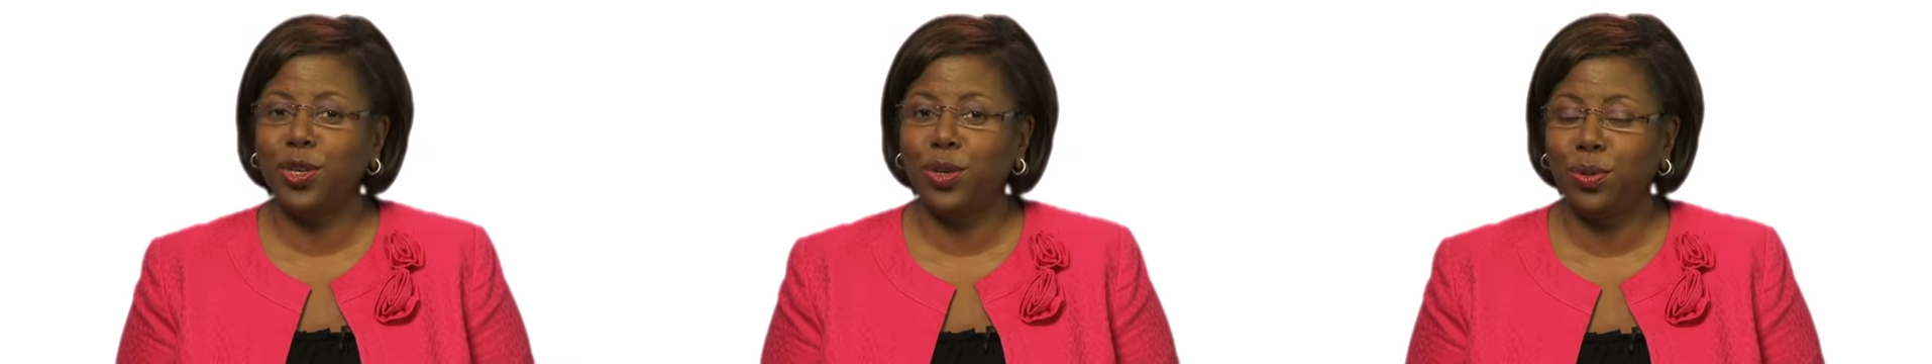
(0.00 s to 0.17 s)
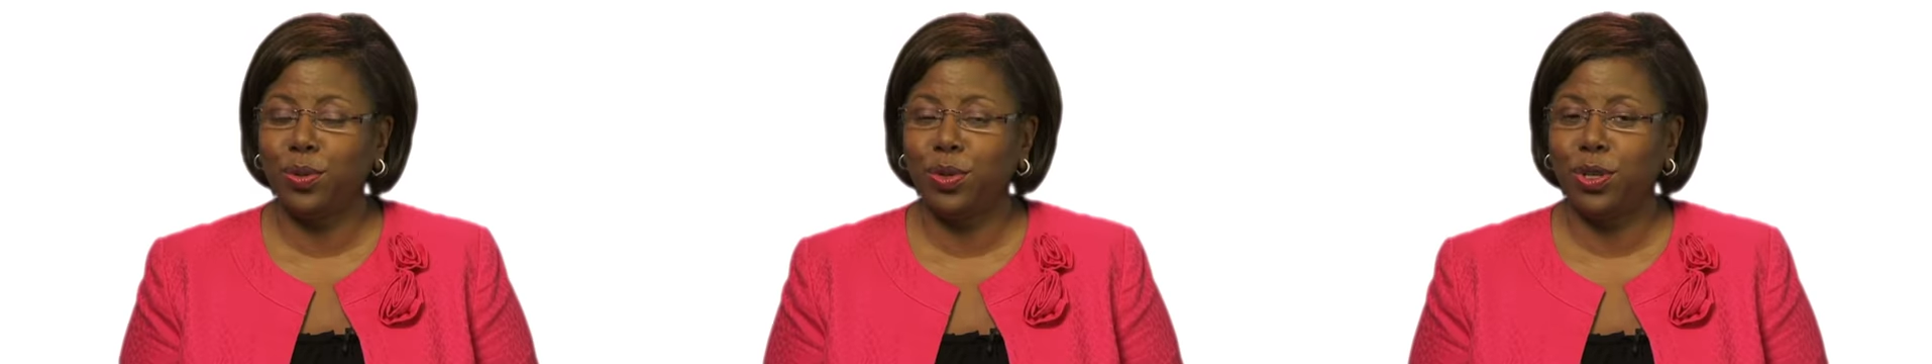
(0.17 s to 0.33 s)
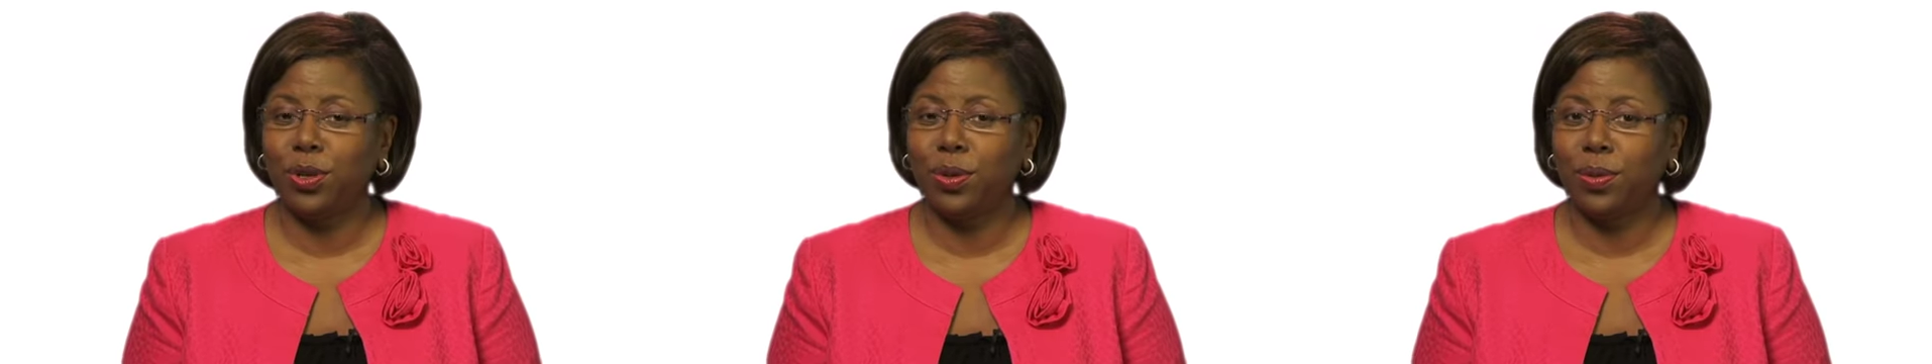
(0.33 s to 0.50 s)

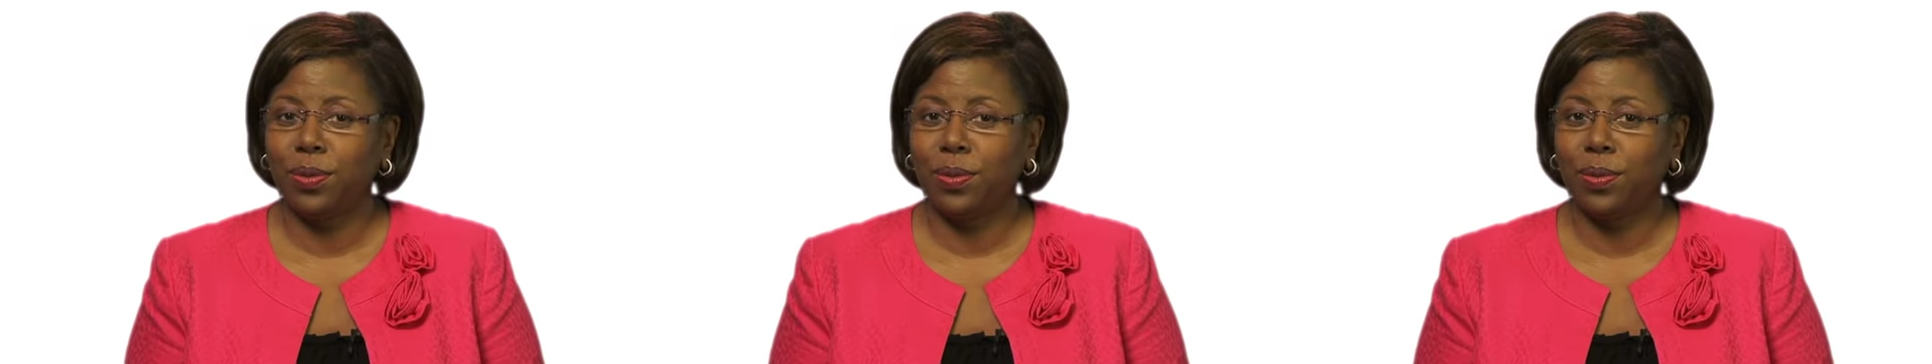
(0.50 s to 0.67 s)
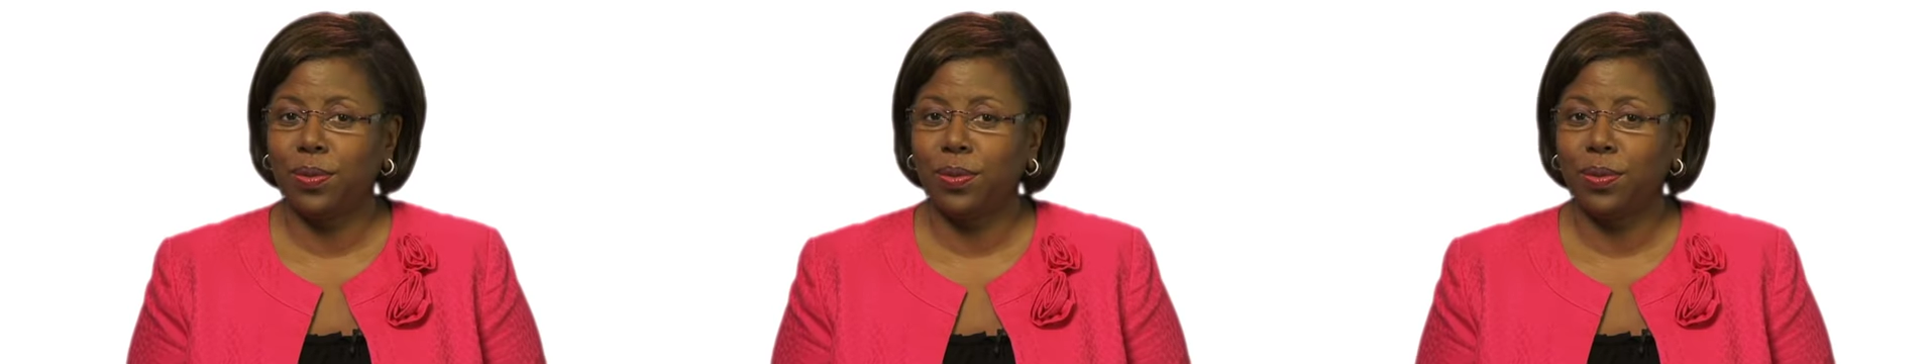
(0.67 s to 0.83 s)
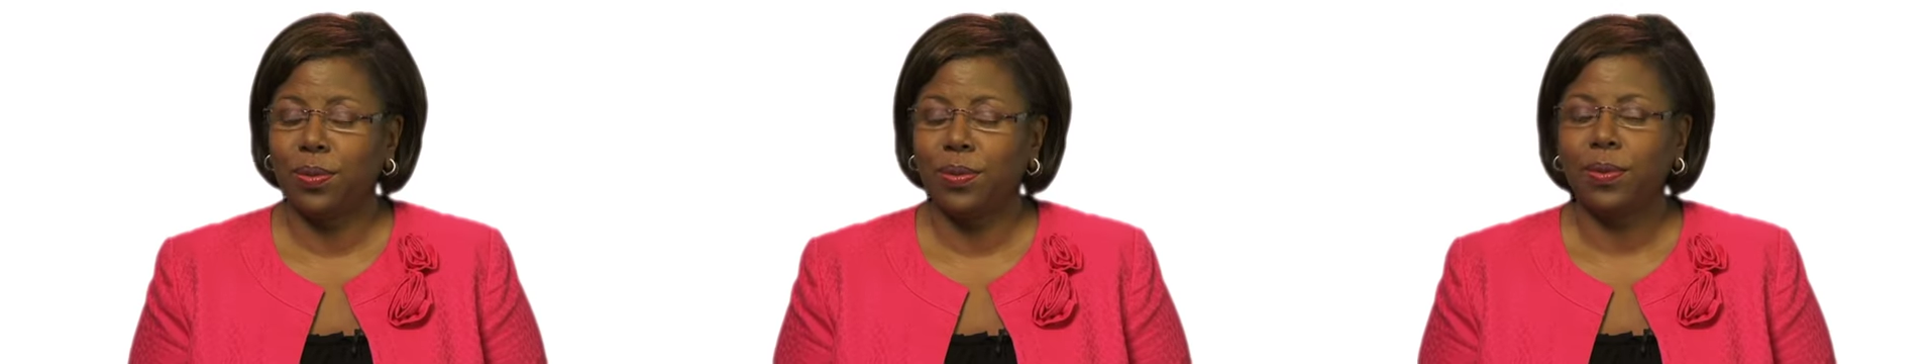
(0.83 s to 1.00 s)
you do.
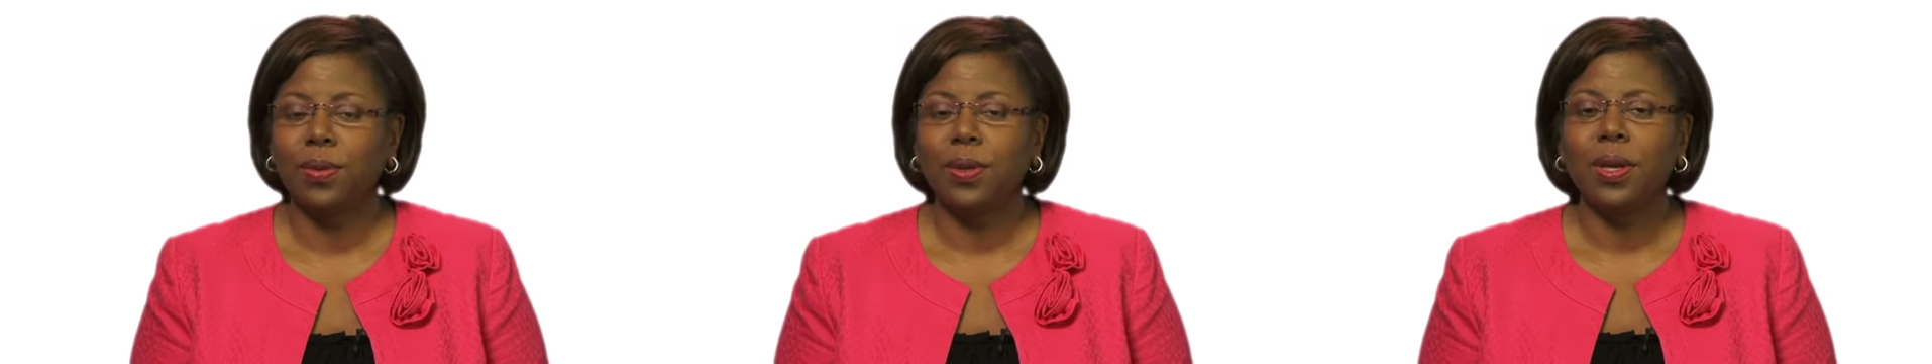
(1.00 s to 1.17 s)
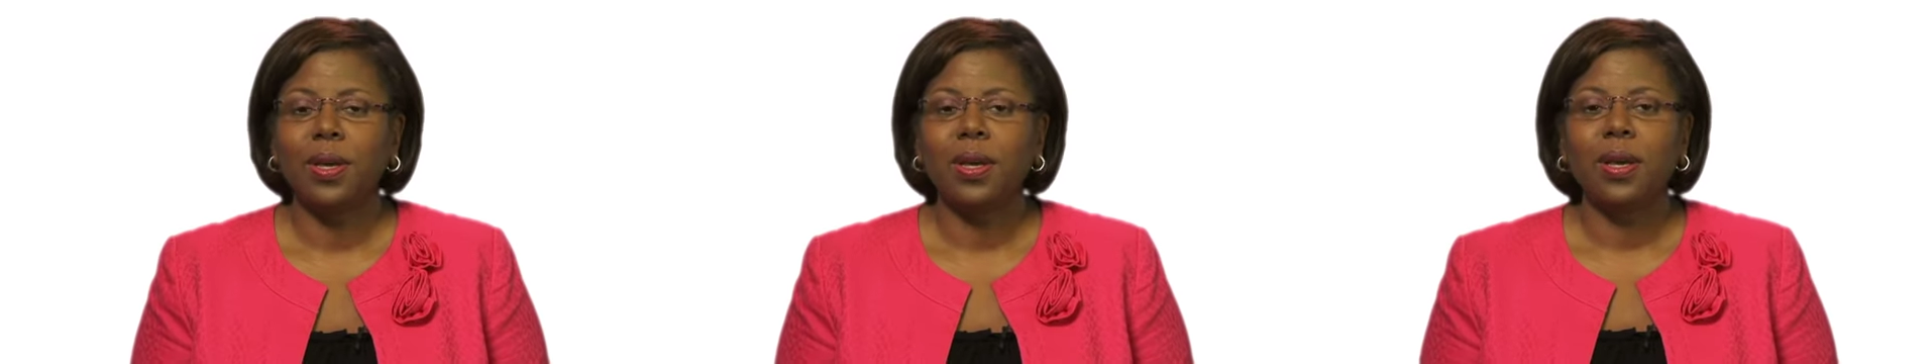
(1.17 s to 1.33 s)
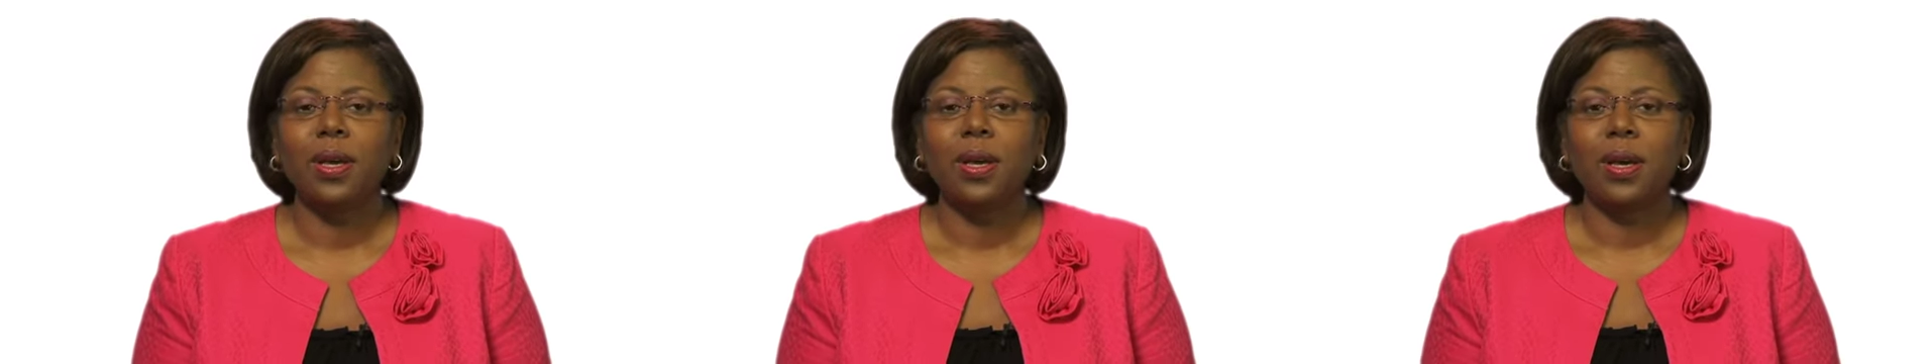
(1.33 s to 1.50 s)

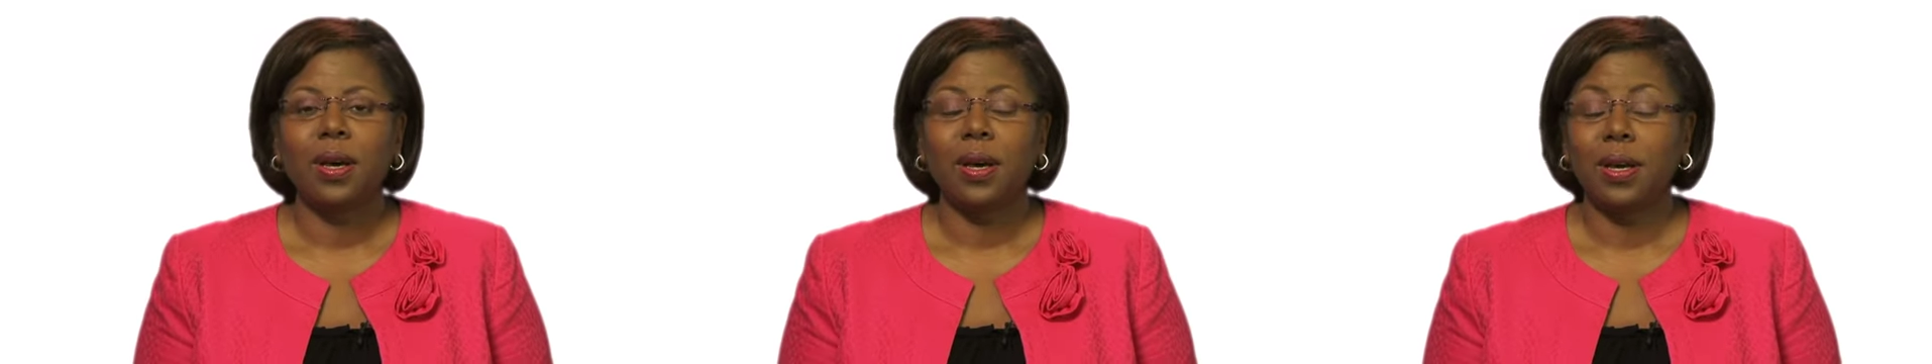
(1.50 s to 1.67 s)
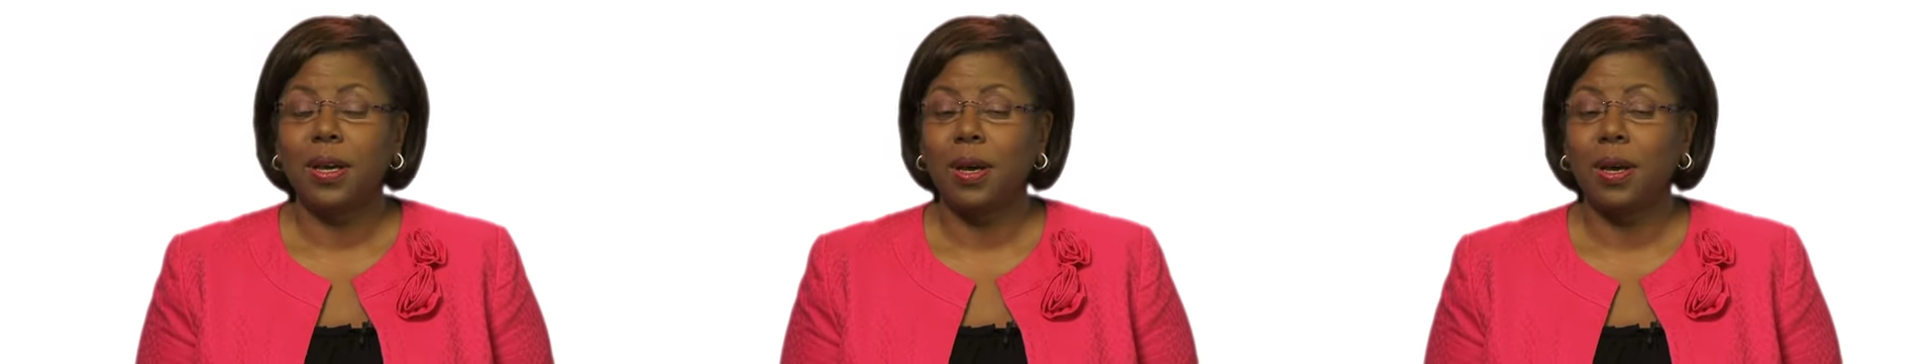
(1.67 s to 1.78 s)
A